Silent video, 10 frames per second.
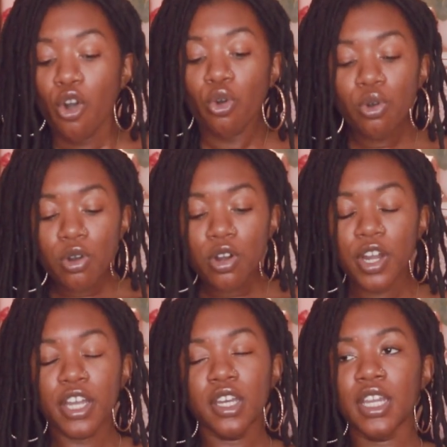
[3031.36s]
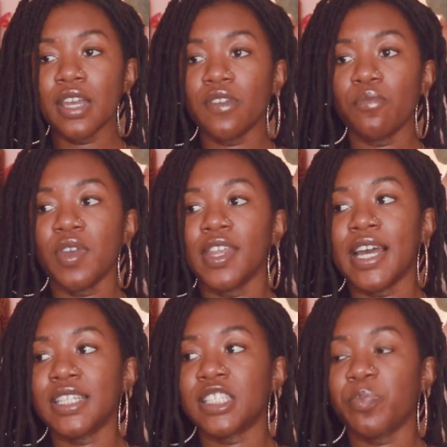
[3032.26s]
Or it could even be
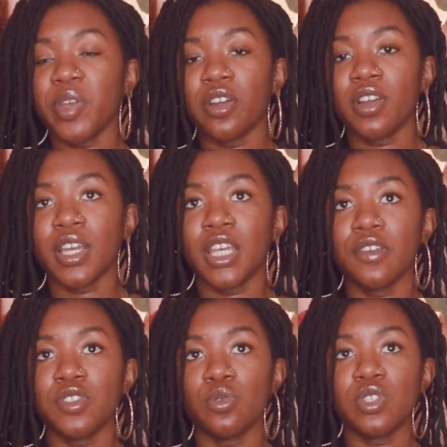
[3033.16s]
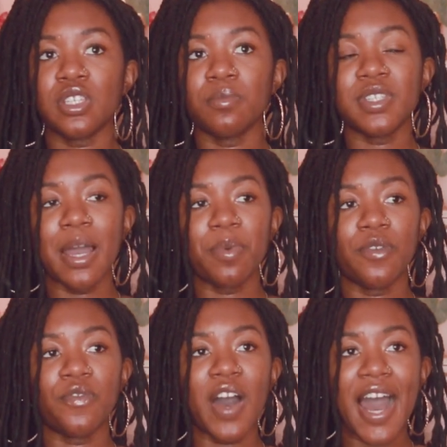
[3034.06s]
that Spirit gives you some type
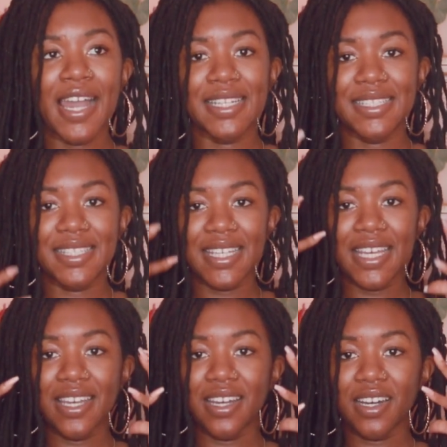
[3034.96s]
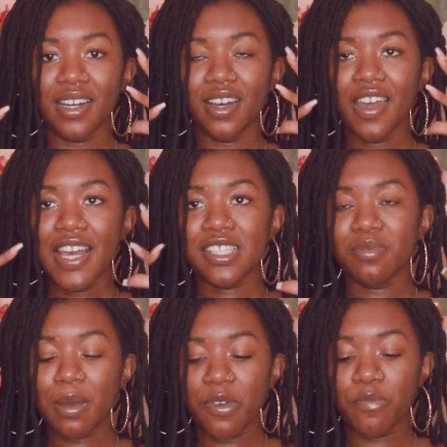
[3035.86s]
of idea, some
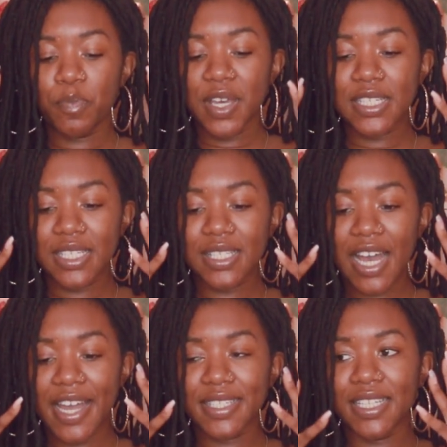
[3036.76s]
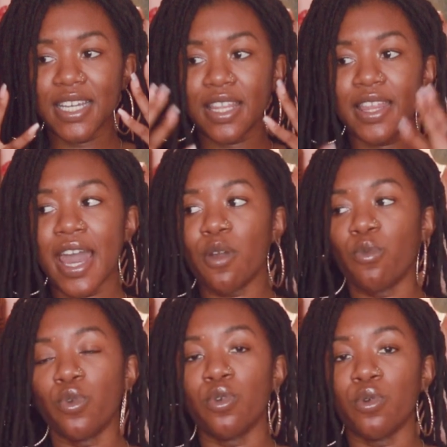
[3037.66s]
type of business idea that
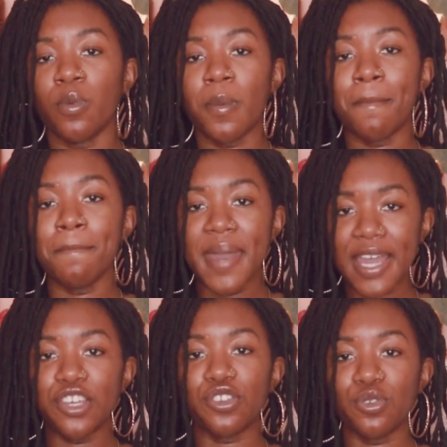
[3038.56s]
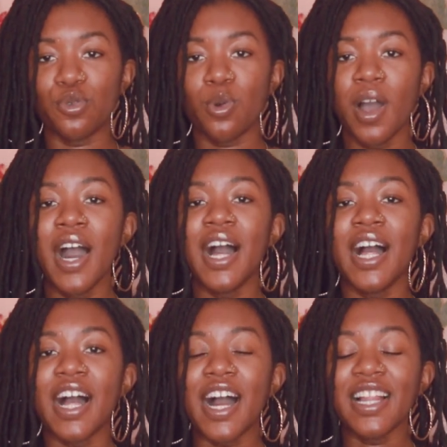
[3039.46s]
will make you
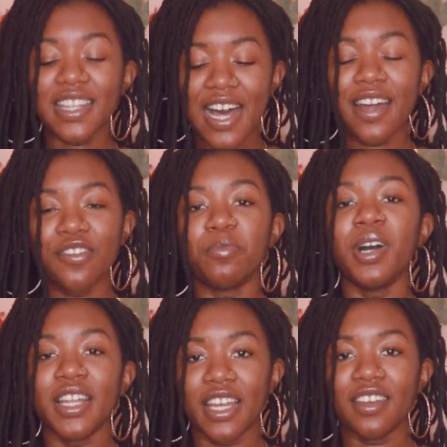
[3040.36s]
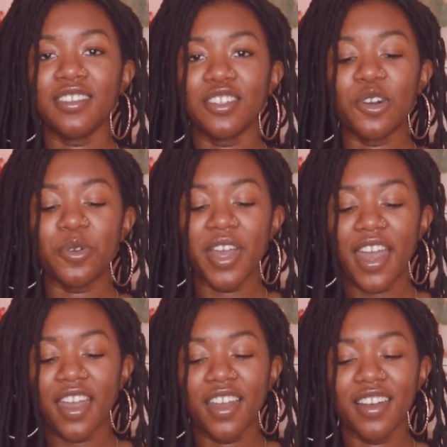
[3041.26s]
a lot of money,
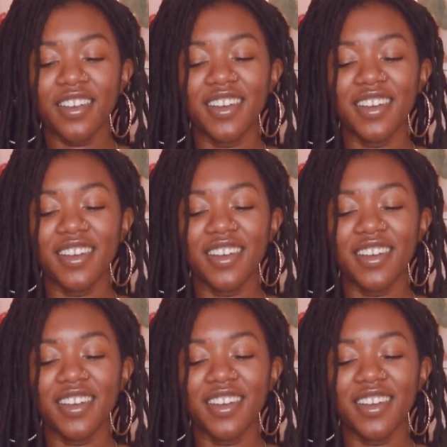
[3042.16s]
okay?